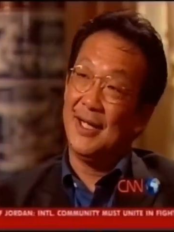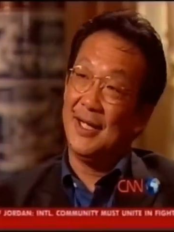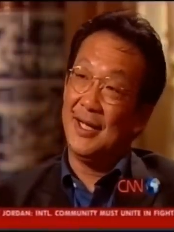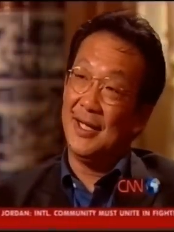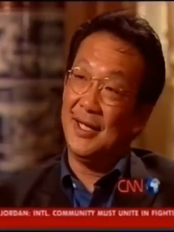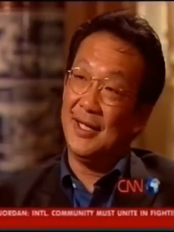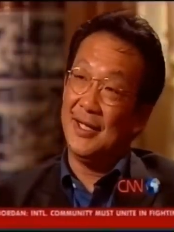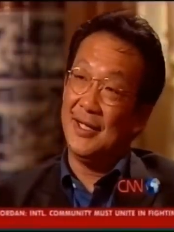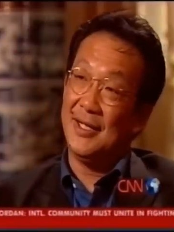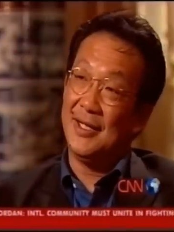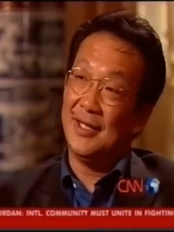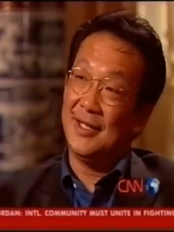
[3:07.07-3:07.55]

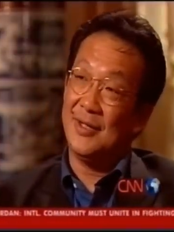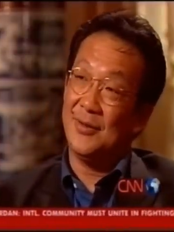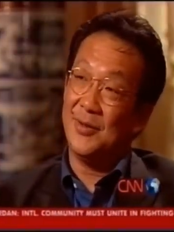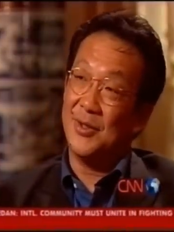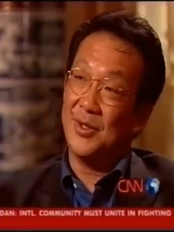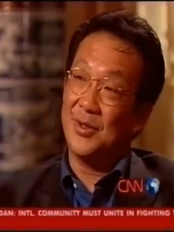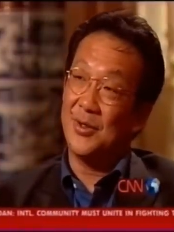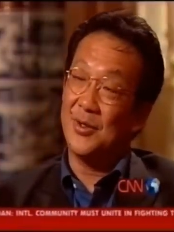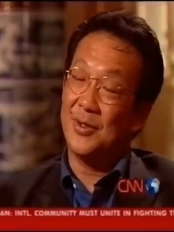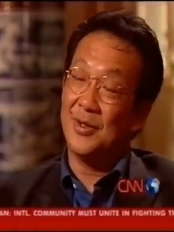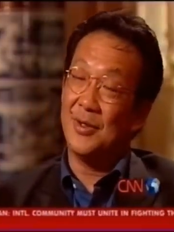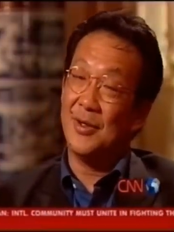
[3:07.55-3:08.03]
and
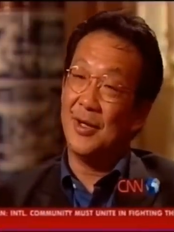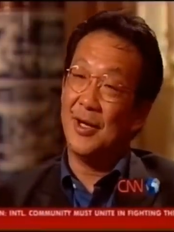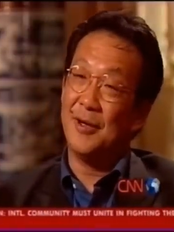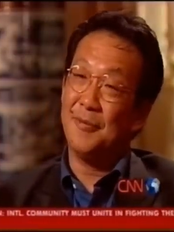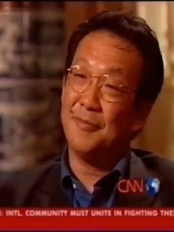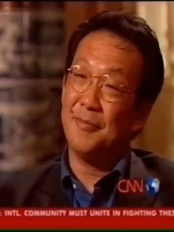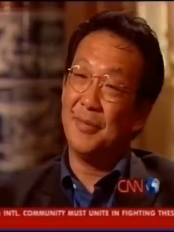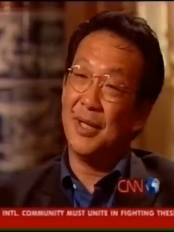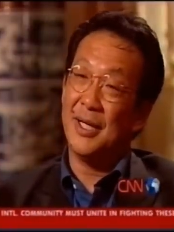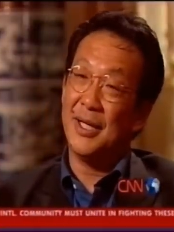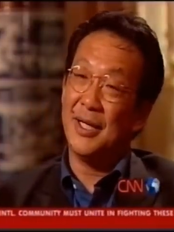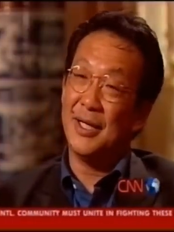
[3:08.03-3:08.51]
we go
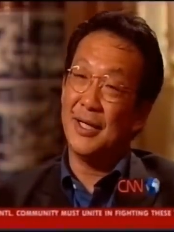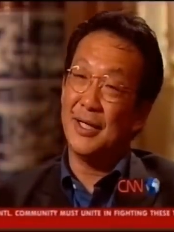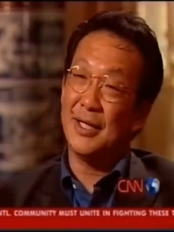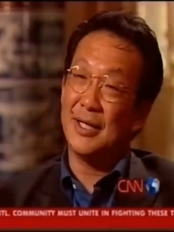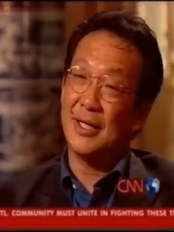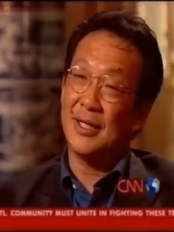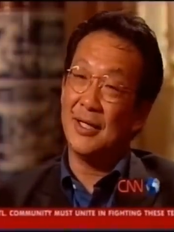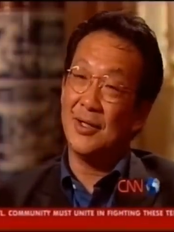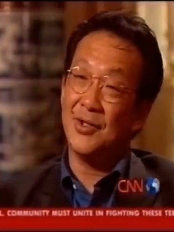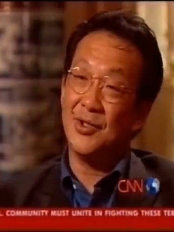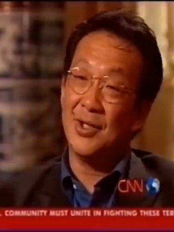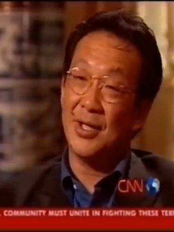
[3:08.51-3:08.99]
around
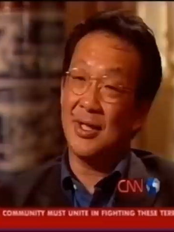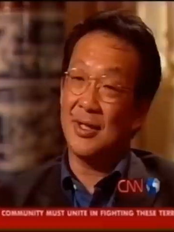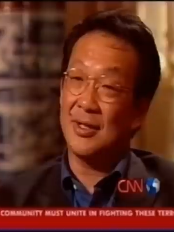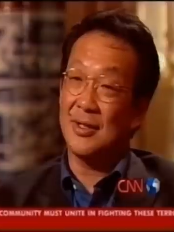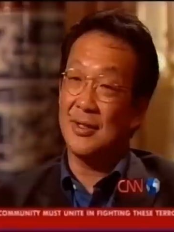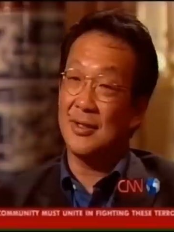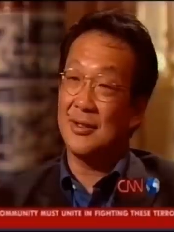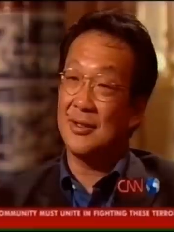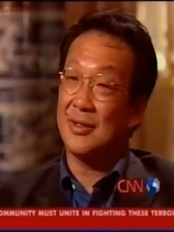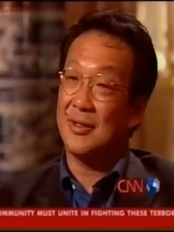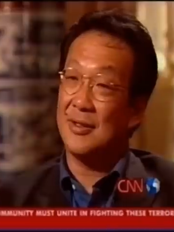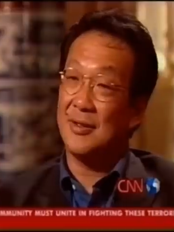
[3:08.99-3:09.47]
buying
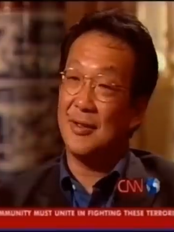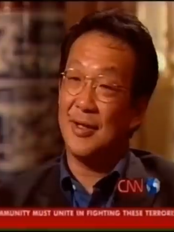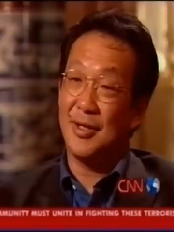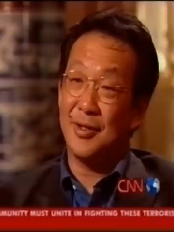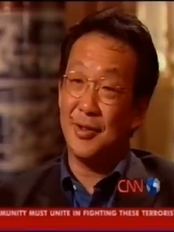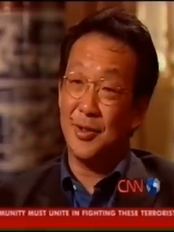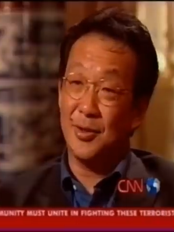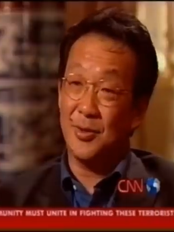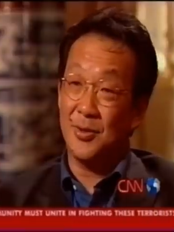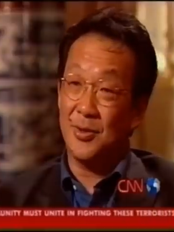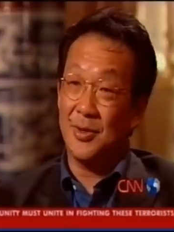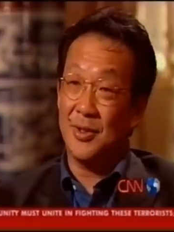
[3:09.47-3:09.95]
jungles all
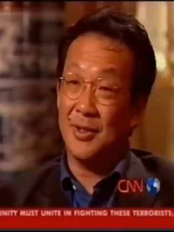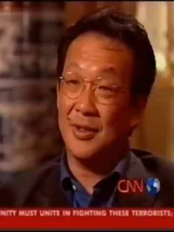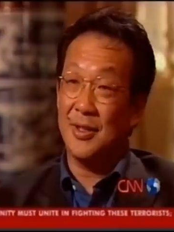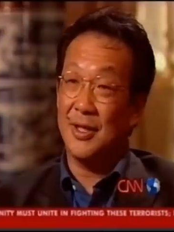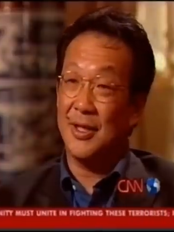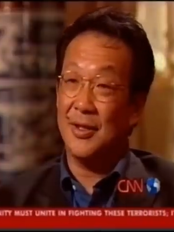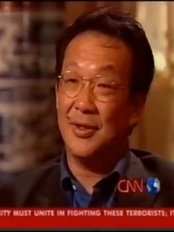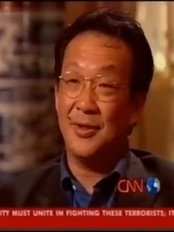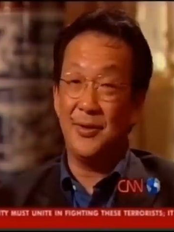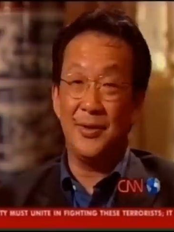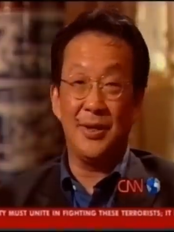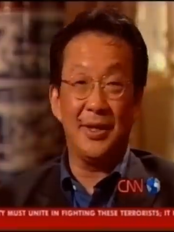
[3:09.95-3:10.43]
around the world
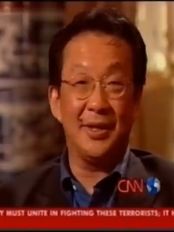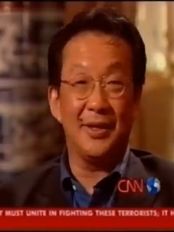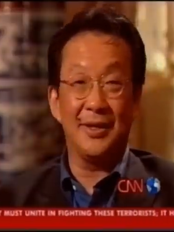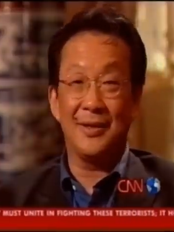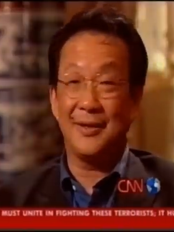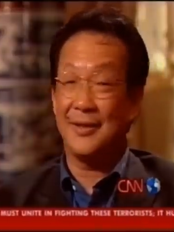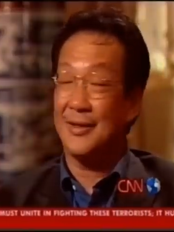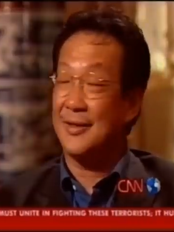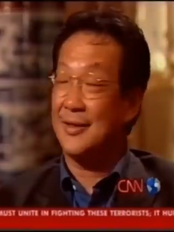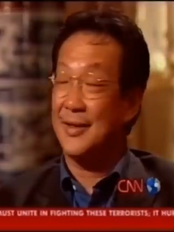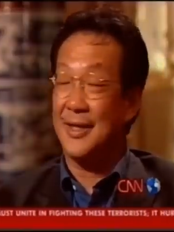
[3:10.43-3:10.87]
and doing